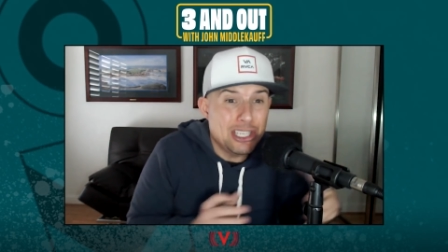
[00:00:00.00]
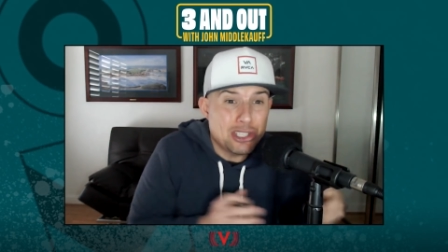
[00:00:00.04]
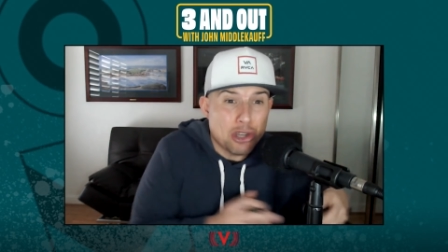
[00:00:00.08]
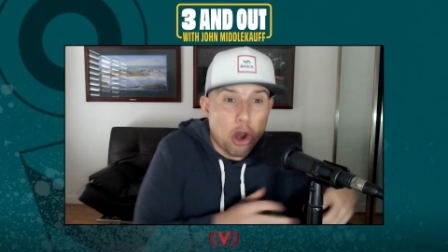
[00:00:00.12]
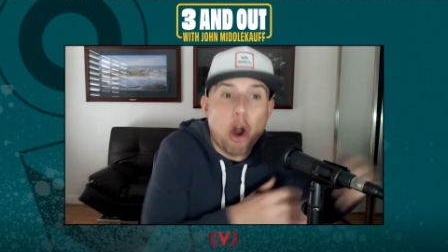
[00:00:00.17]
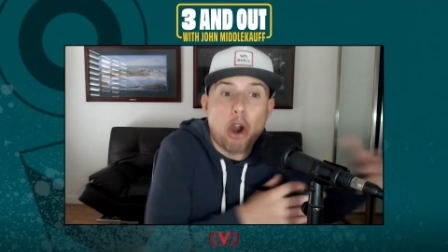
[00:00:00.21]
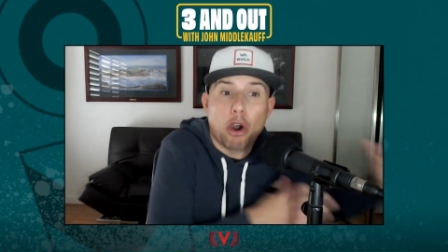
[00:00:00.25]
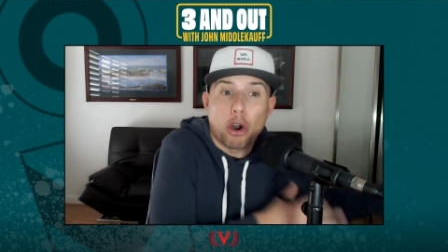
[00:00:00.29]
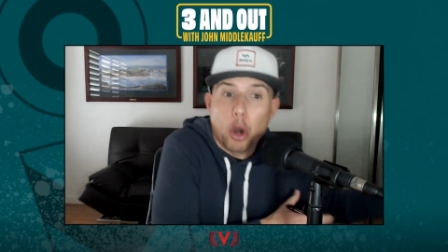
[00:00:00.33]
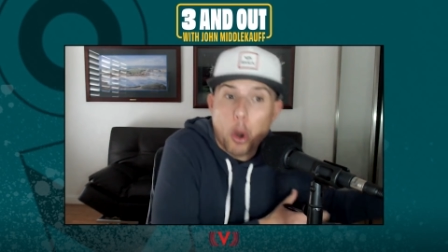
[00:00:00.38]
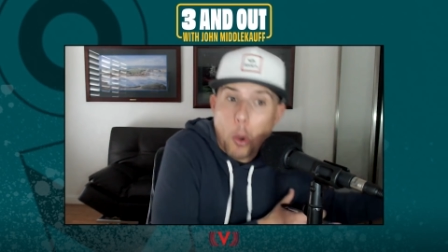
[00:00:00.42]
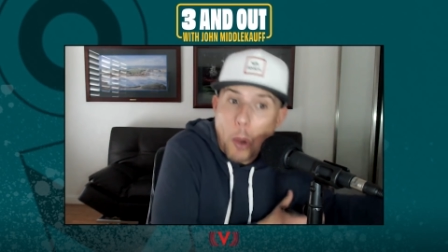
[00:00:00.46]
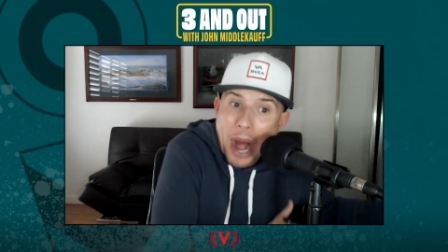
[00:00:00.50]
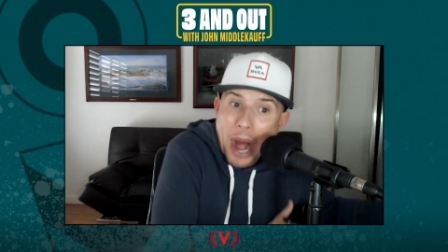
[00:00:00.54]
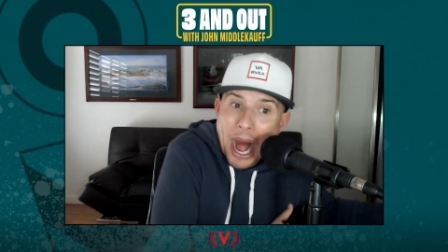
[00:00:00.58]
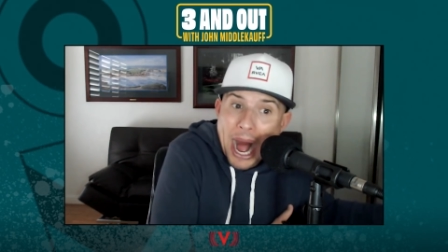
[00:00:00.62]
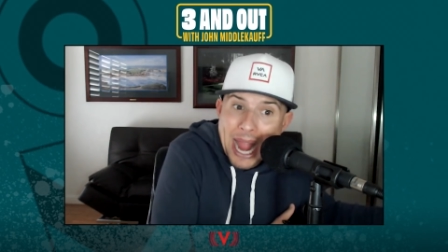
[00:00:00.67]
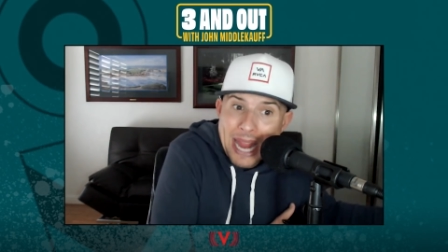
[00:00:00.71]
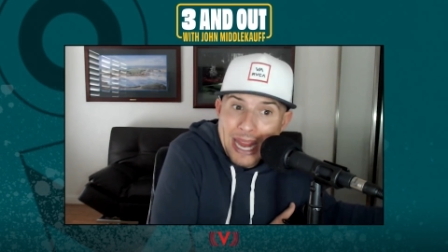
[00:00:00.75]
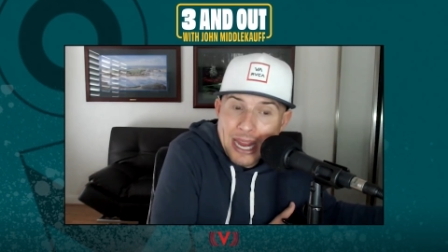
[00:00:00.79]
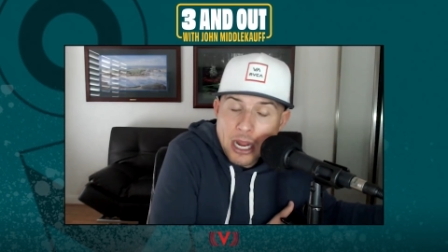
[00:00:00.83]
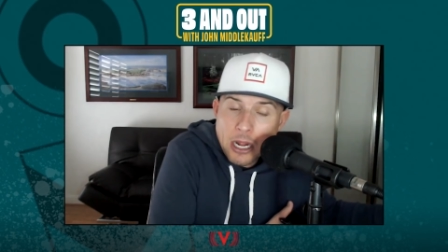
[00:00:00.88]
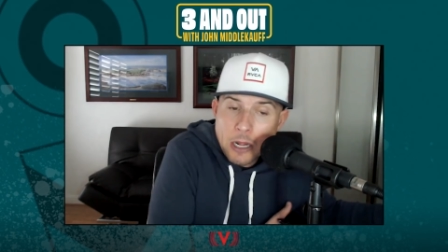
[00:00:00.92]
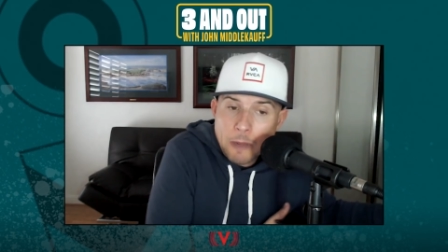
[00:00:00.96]

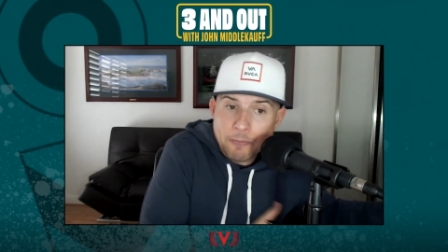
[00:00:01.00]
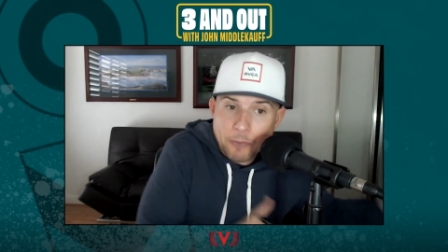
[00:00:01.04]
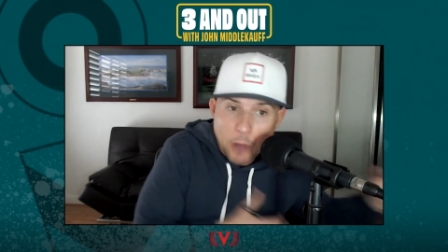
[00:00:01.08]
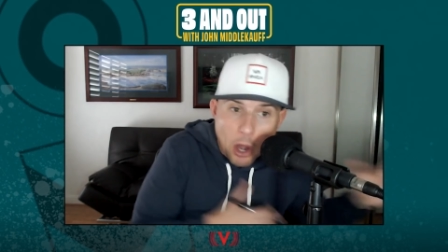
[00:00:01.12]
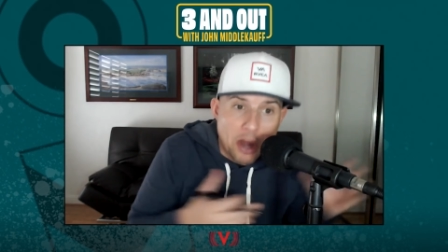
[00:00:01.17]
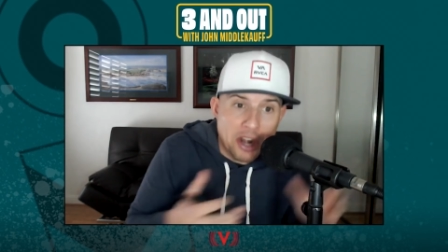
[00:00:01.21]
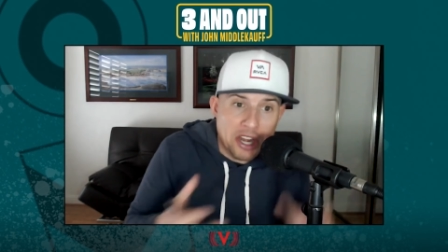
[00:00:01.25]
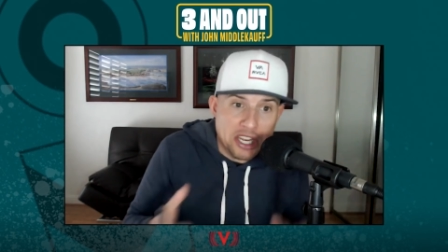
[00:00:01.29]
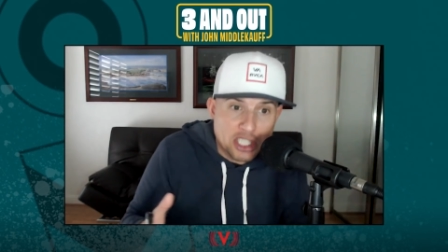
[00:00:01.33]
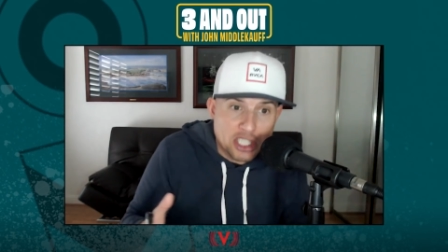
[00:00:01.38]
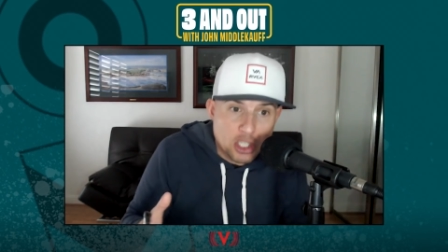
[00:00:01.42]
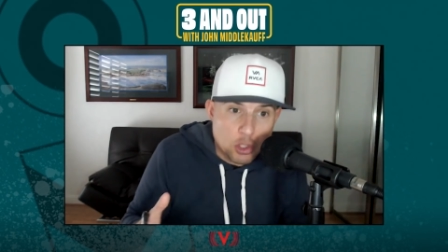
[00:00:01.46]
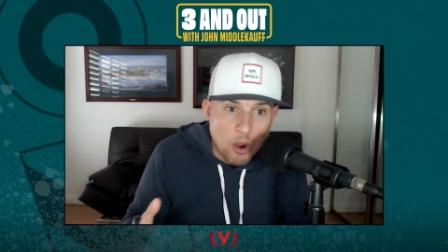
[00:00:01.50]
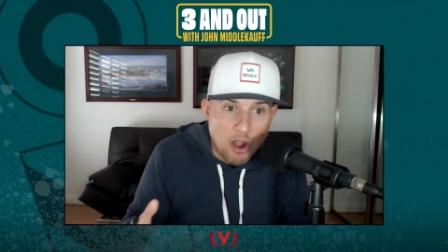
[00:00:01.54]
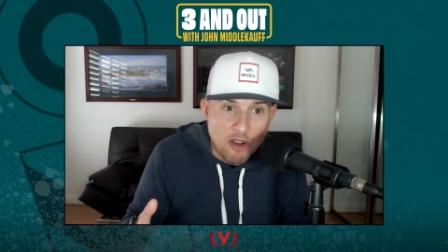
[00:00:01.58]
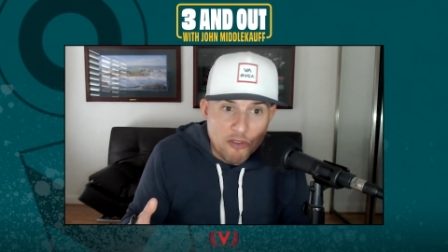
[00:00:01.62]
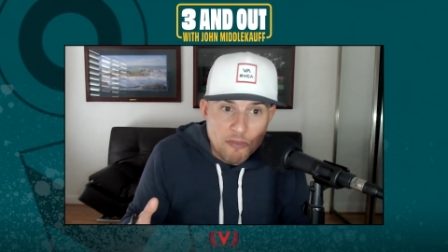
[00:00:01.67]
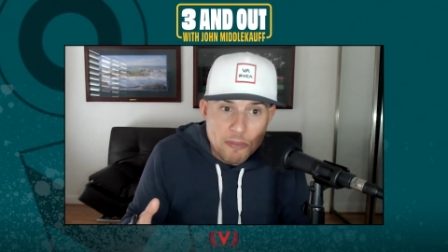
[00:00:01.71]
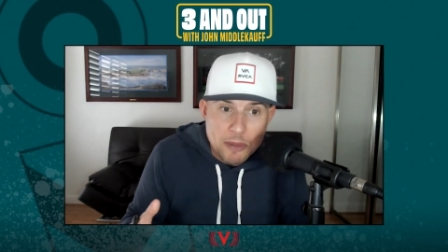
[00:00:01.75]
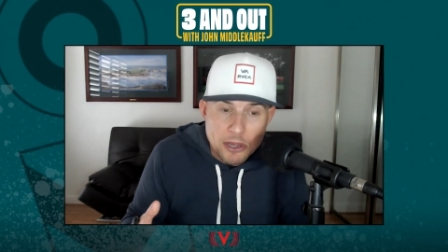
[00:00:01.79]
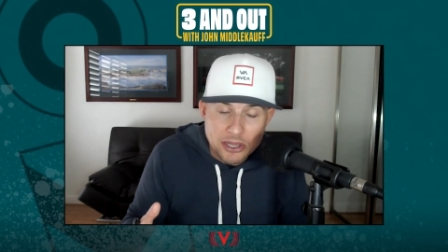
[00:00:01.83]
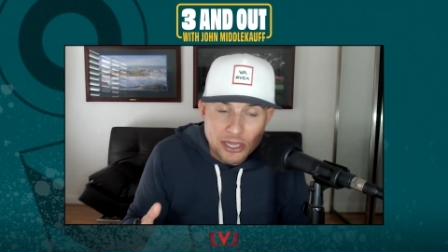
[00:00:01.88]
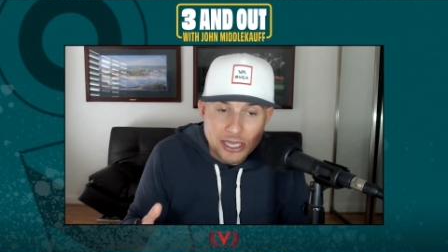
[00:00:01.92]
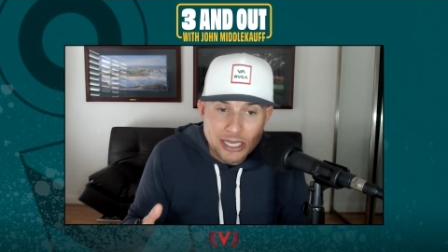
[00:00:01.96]
ROI on his $12
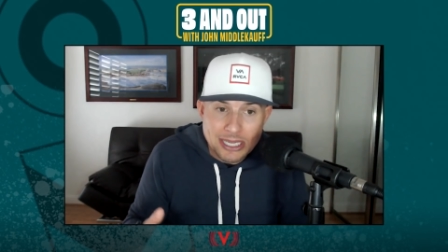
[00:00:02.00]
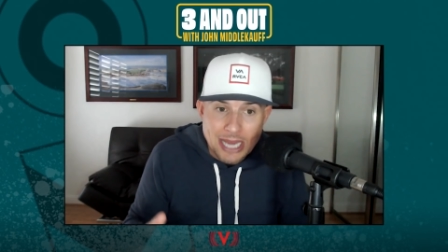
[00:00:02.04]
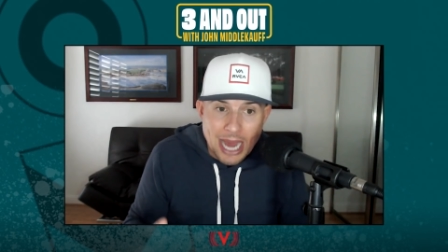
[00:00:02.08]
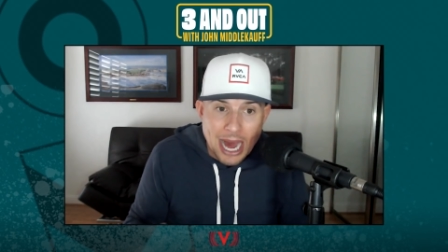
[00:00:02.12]
million,